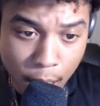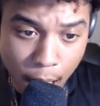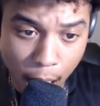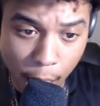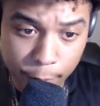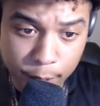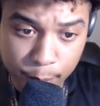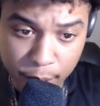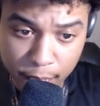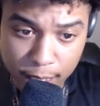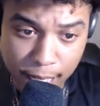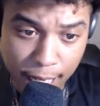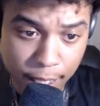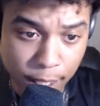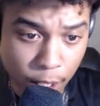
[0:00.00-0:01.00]
Obviously, because
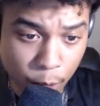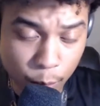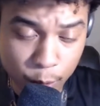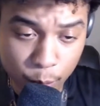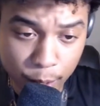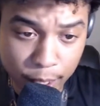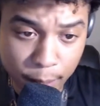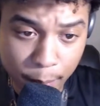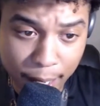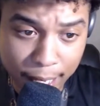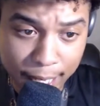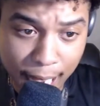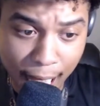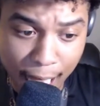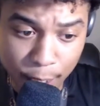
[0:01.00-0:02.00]
Eddie Hearn was one of the main
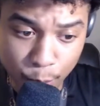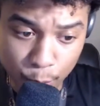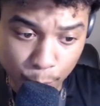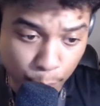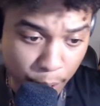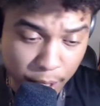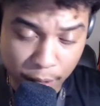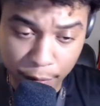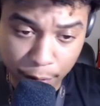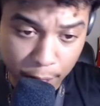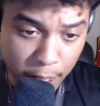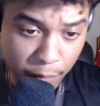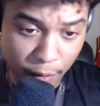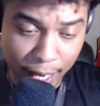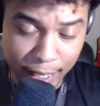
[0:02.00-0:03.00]
guys was pushing for
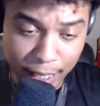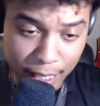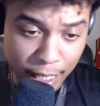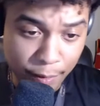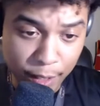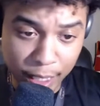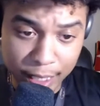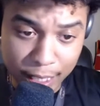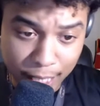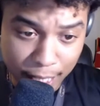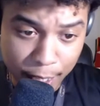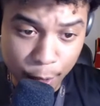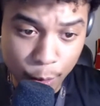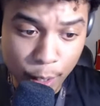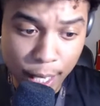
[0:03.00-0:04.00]
this fight to even
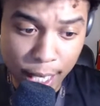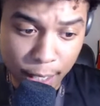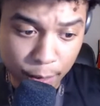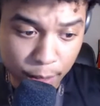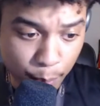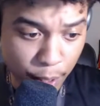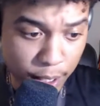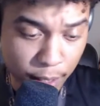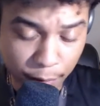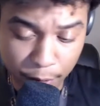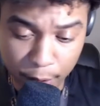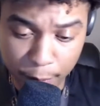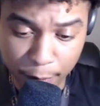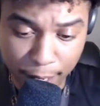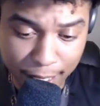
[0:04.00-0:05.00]
continue. He was pushing for
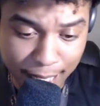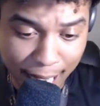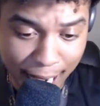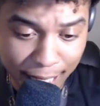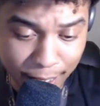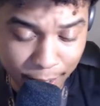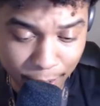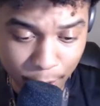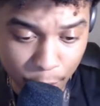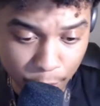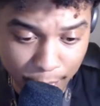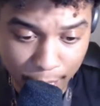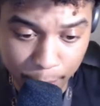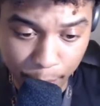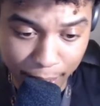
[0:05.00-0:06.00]
the fight to actually still
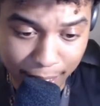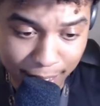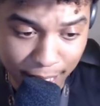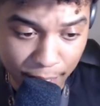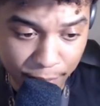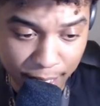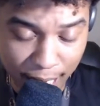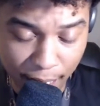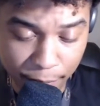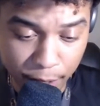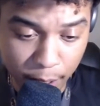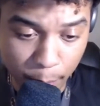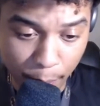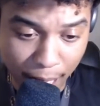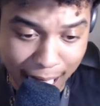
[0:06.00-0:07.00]
take place even after
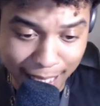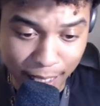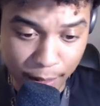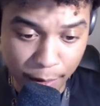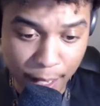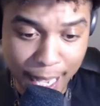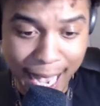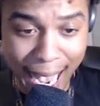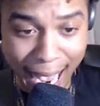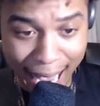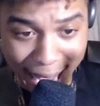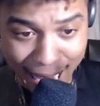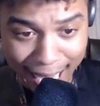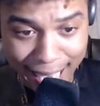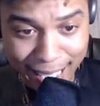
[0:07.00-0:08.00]
the positive
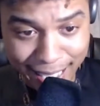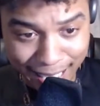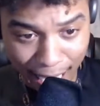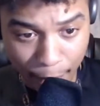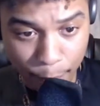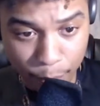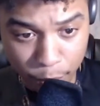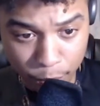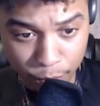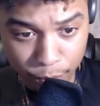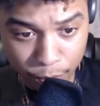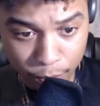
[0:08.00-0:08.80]
A sample.